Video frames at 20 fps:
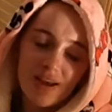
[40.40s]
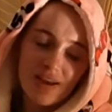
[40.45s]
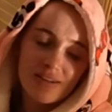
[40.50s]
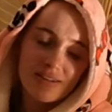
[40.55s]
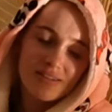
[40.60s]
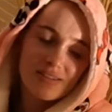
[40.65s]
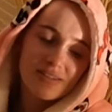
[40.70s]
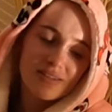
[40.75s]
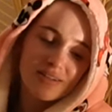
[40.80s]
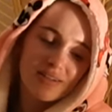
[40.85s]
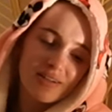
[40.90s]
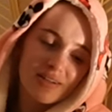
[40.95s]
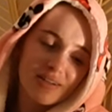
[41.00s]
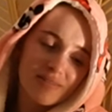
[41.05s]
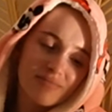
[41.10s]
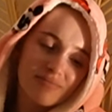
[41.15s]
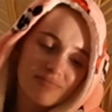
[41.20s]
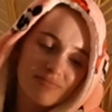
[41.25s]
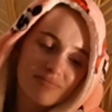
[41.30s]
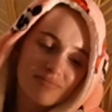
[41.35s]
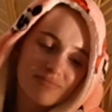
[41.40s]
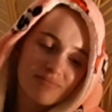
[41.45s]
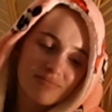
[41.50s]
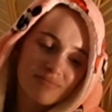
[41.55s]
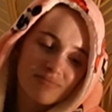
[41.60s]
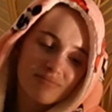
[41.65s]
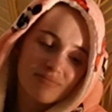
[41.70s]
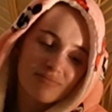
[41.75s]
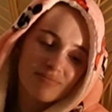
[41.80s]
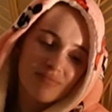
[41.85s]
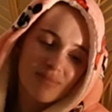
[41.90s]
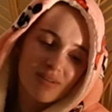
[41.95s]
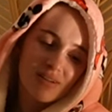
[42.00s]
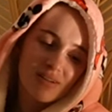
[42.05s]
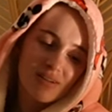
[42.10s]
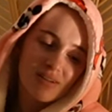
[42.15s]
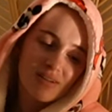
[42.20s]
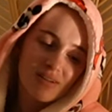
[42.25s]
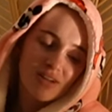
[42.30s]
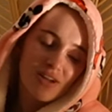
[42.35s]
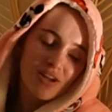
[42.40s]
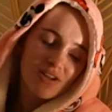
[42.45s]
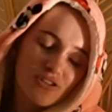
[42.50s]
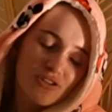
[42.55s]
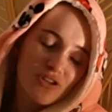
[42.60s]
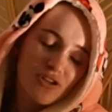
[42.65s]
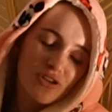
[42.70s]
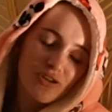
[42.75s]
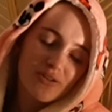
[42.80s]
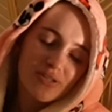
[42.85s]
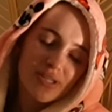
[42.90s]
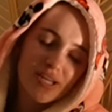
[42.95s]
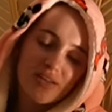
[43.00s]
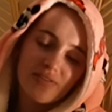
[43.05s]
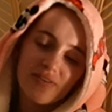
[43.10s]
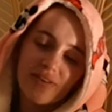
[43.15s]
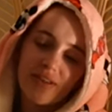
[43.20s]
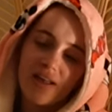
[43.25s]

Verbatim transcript: Hey Siri, turn on TV